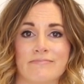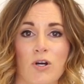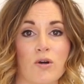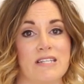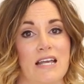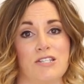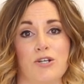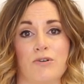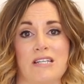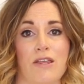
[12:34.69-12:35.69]
or day 2
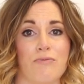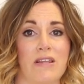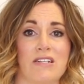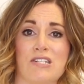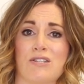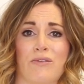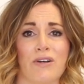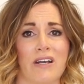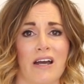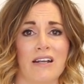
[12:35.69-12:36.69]
or day 3 that just don't
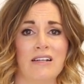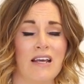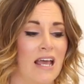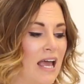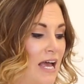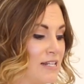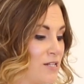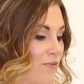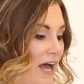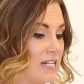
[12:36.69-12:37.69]
look good. And
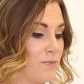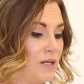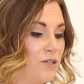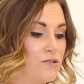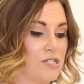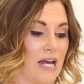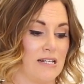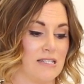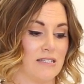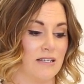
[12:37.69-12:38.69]
so that's when you
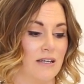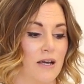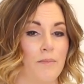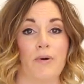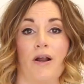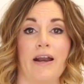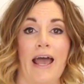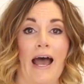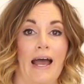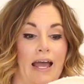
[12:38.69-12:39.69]
just put on a hat